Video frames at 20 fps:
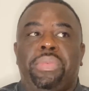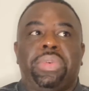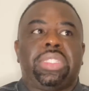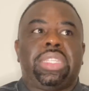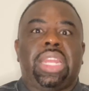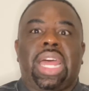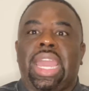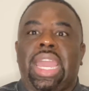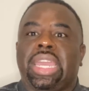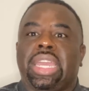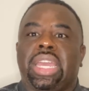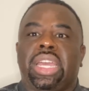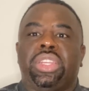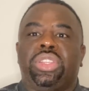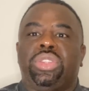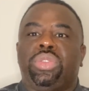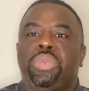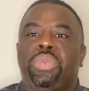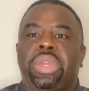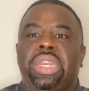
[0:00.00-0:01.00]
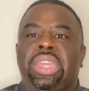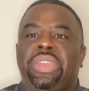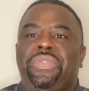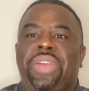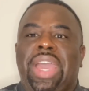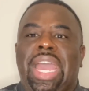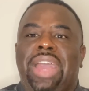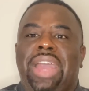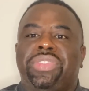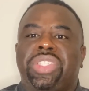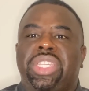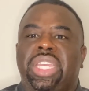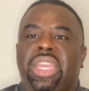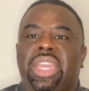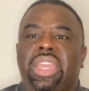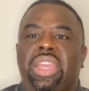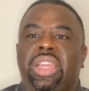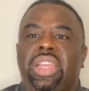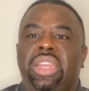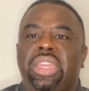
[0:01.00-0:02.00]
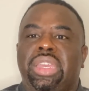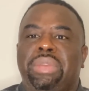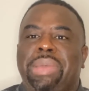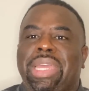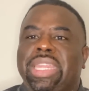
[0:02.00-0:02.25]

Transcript: was like a 25-second clip.